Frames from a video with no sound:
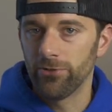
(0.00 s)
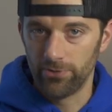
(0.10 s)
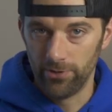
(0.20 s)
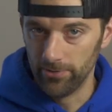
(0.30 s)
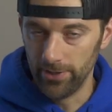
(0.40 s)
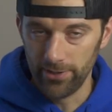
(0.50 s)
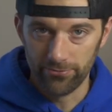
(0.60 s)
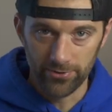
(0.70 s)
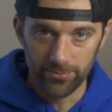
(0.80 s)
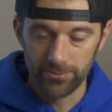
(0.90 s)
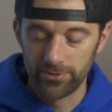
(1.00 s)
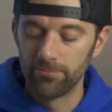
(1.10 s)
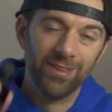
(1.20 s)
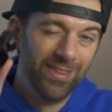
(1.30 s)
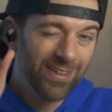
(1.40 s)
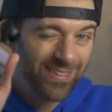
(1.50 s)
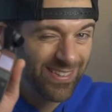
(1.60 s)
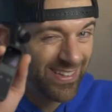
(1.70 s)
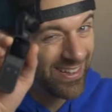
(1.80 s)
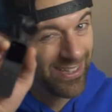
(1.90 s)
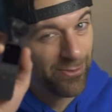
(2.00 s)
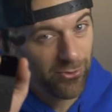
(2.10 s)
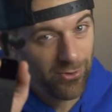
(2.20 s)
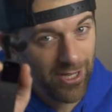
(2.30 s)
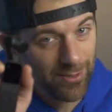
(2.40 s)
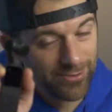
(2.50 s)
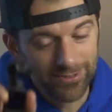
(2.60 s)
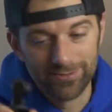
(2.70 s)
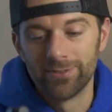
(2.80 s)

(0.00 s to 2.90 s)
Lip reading: trail running films, this is not the number one option.